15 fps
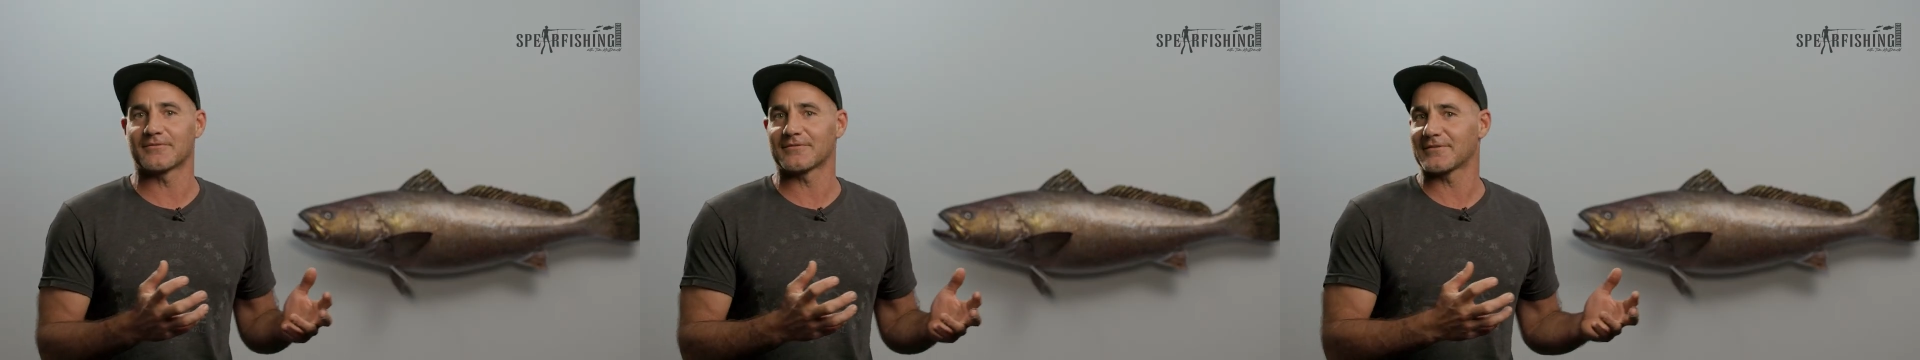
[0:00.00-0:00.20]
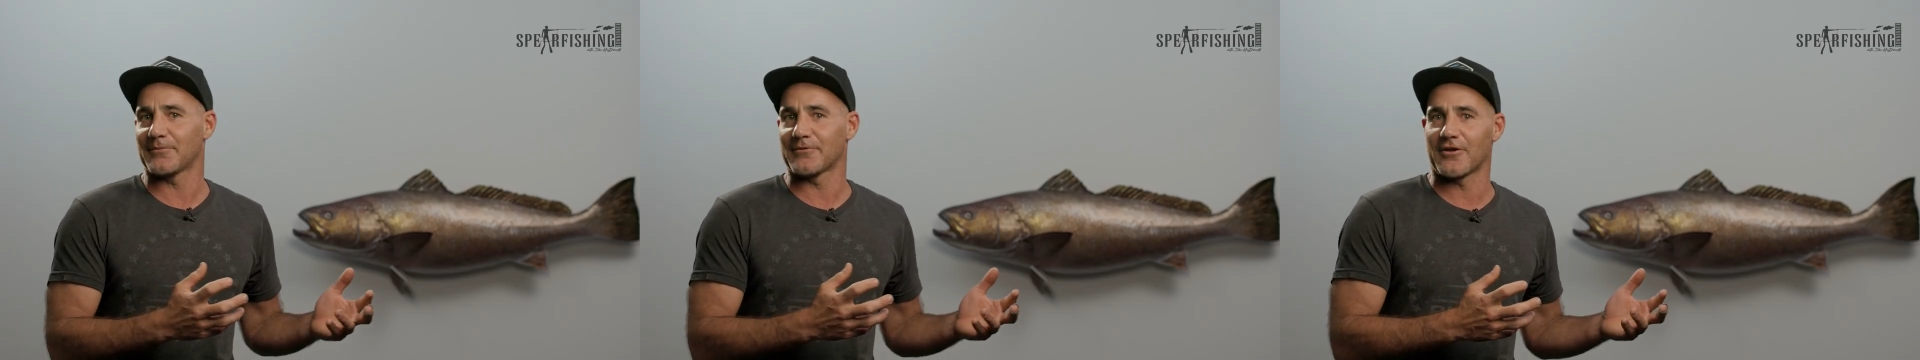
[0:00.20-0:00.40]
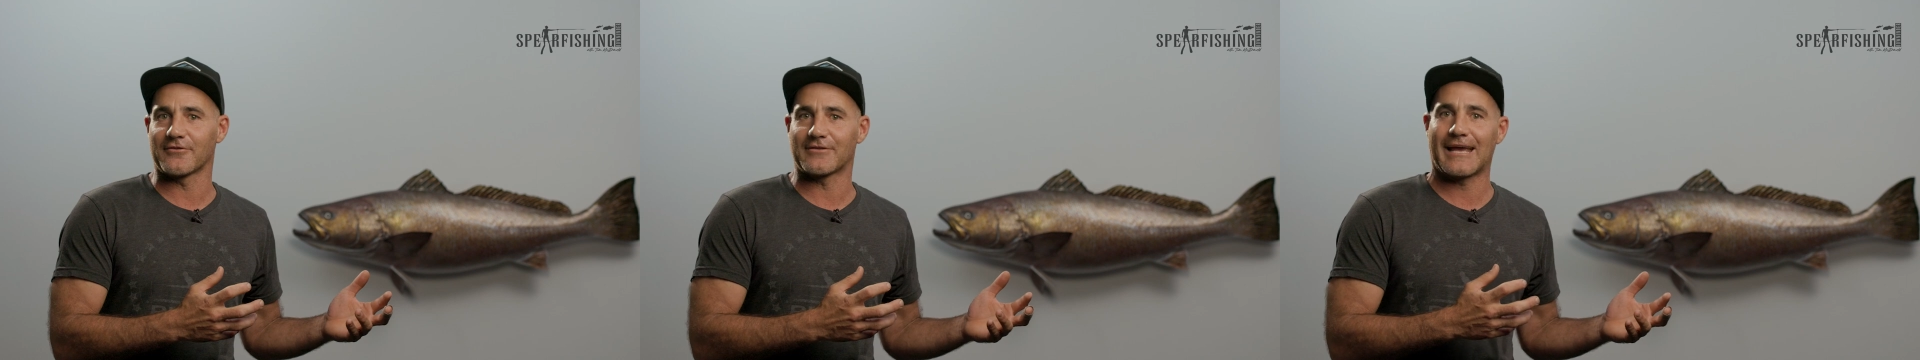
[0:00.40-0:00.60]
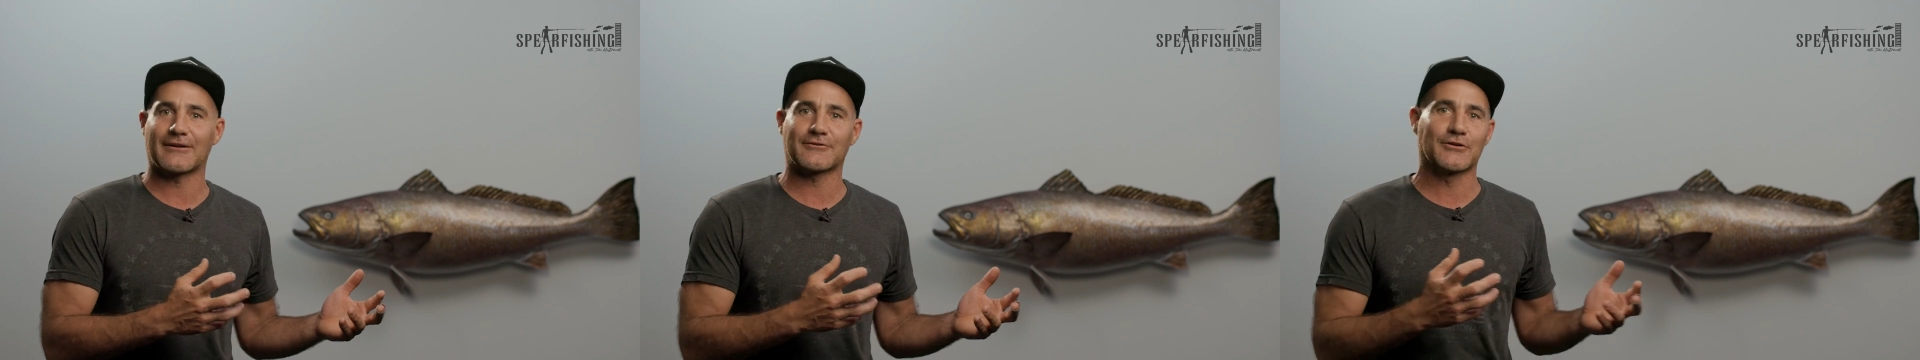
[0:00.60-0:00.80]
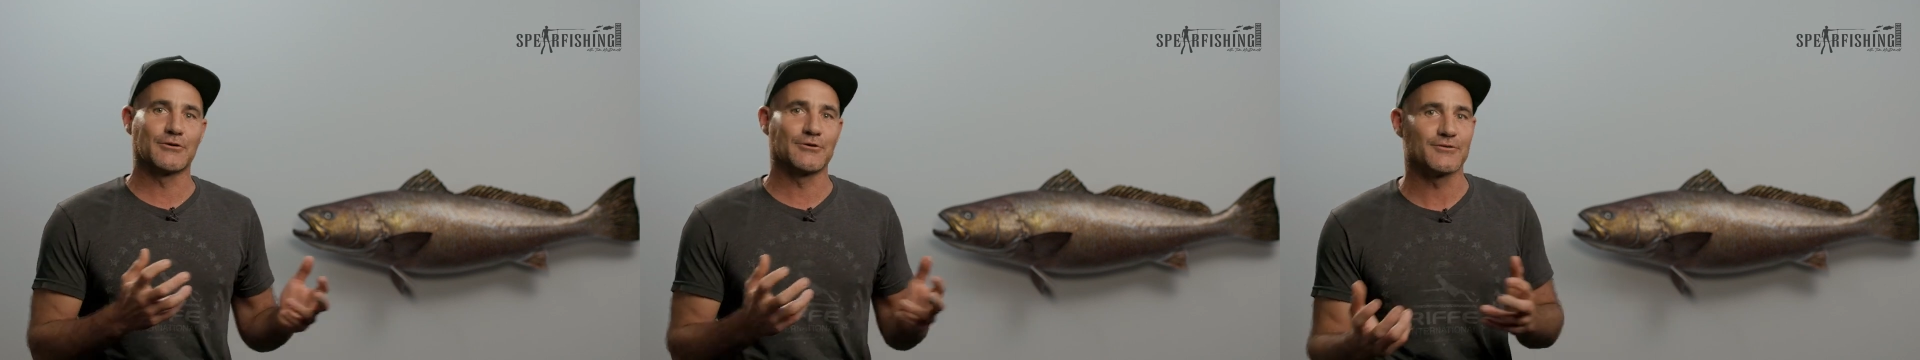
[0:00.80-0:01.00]
some of those
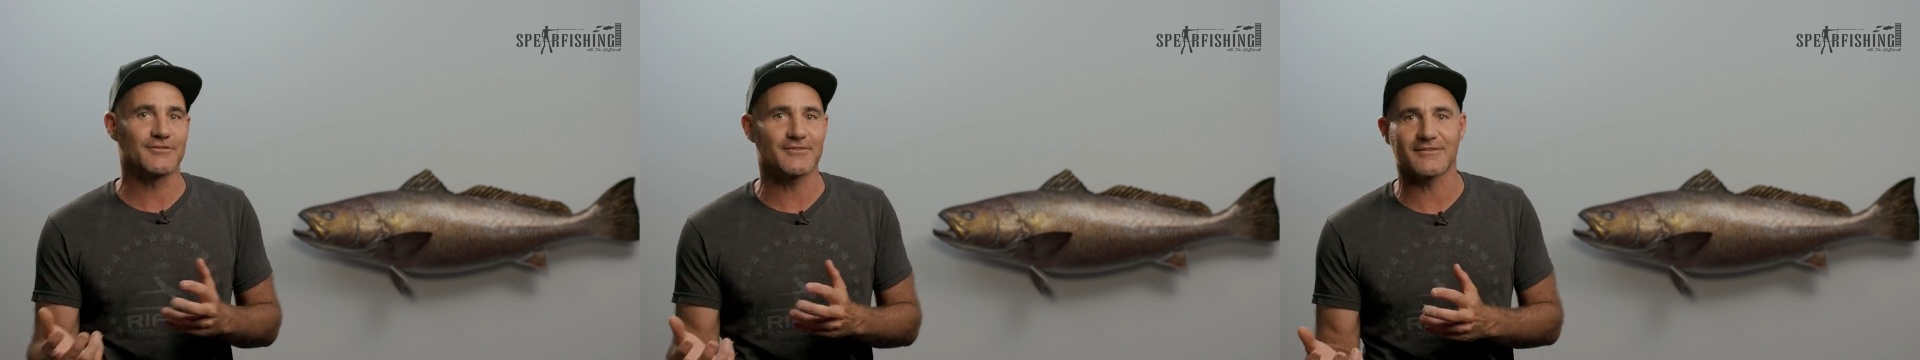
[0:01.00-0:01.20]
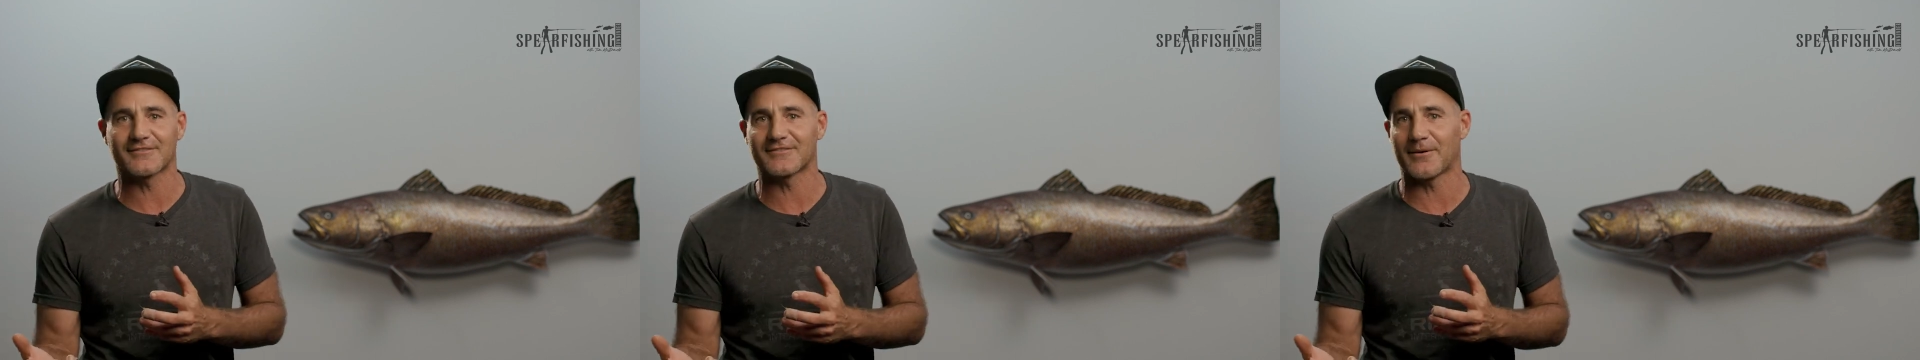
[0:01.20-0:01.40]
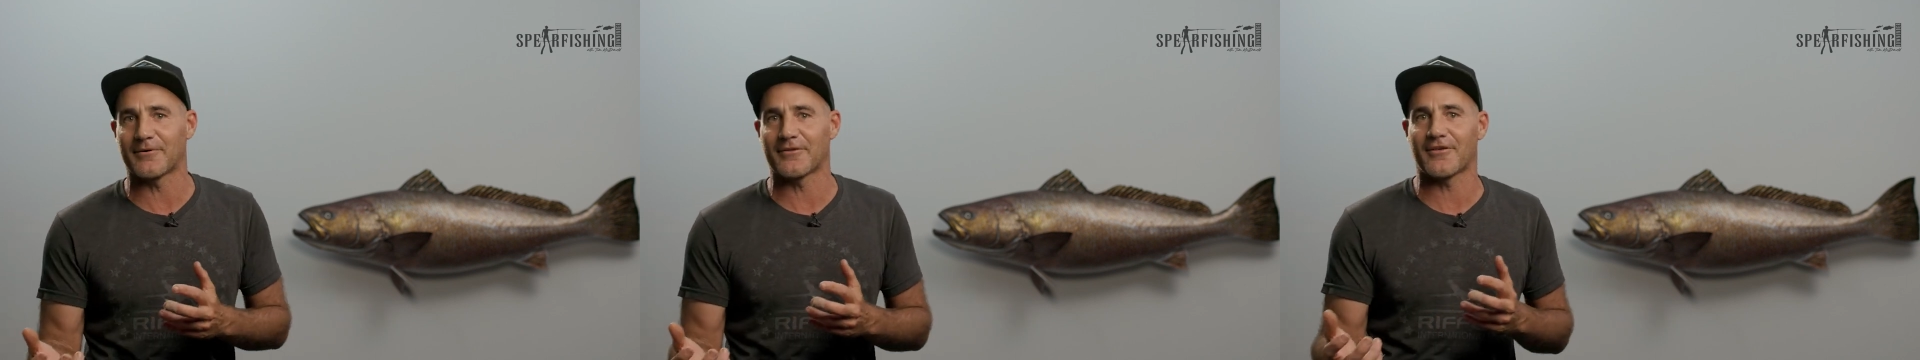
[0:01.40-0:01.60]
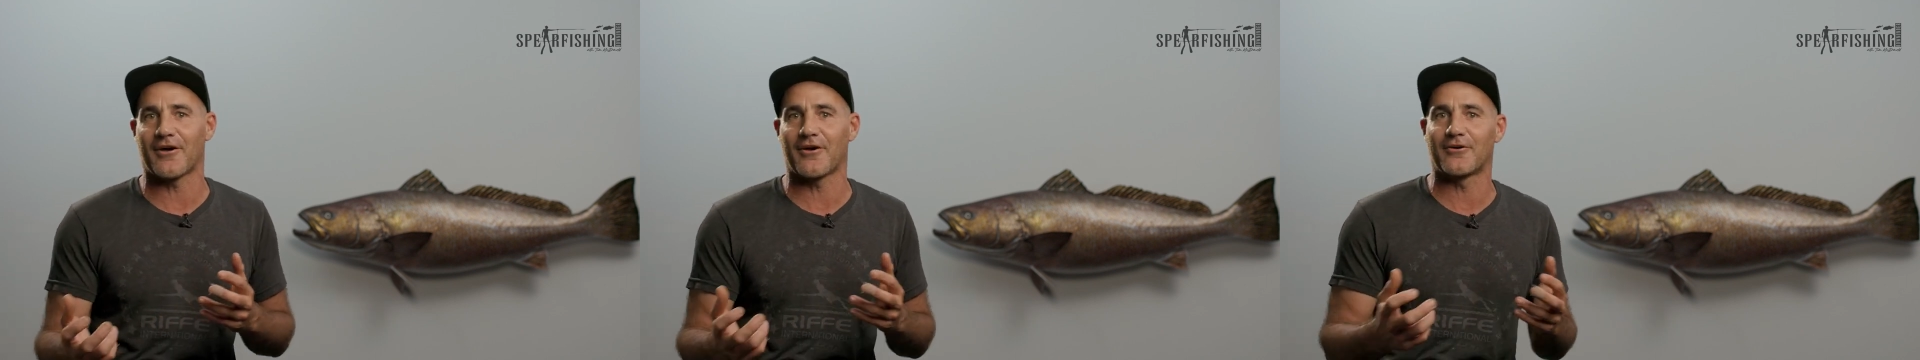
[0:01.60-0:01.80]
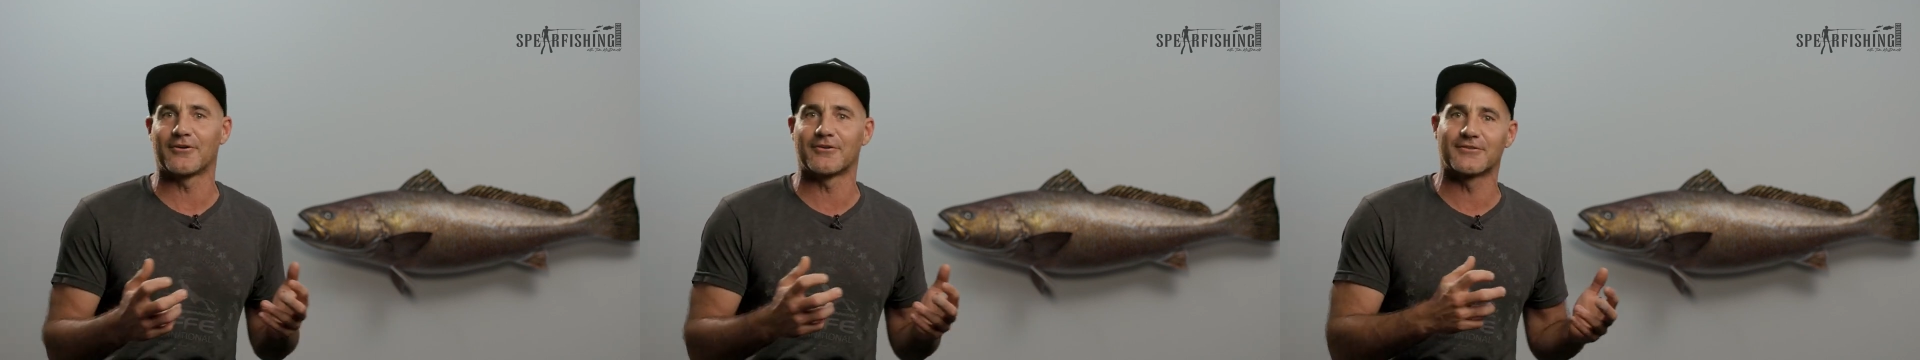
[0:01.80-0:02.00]
how-tos, some of
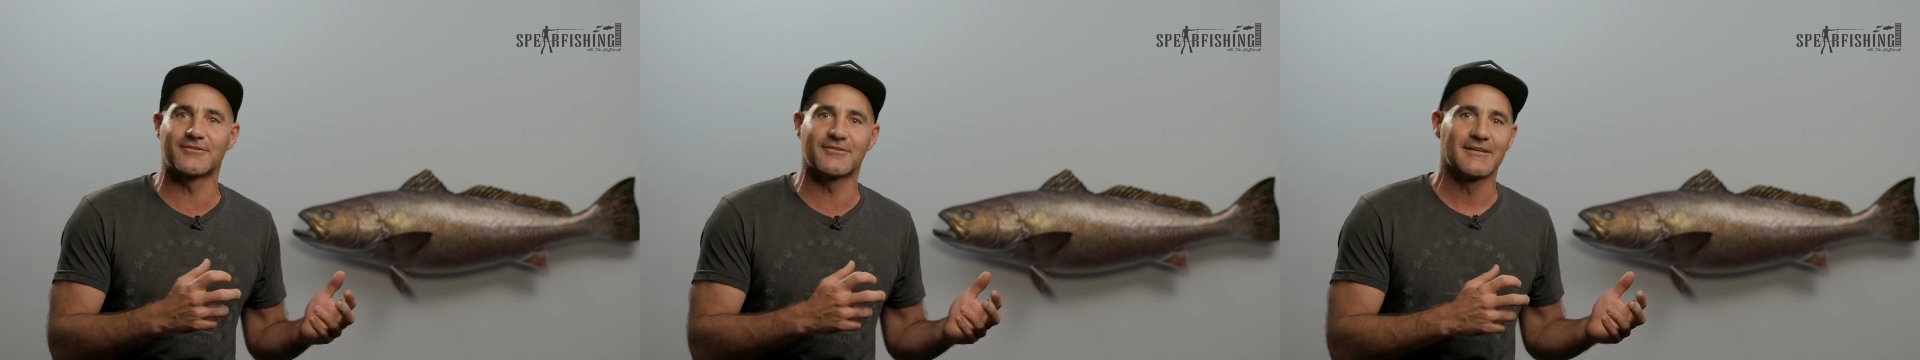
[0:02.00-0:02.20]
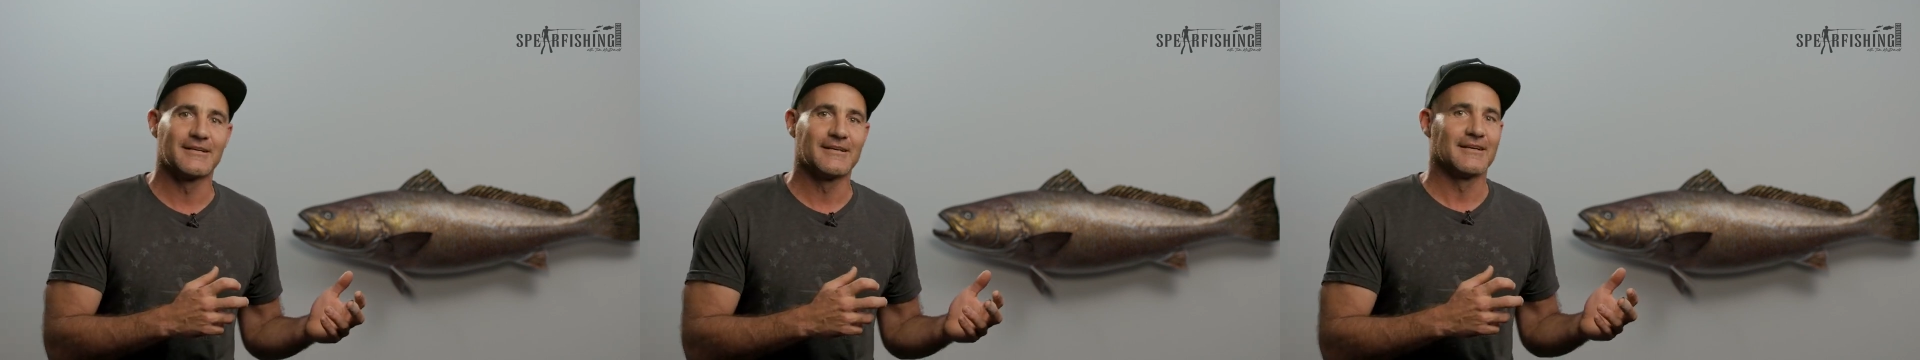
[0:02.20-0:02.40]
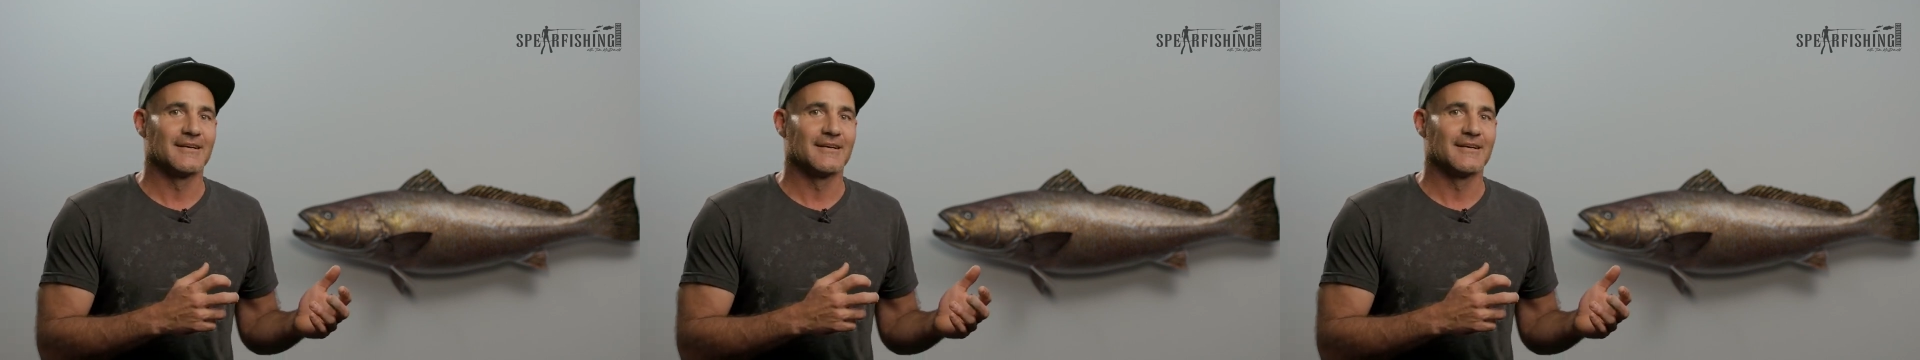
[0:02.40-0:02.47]
those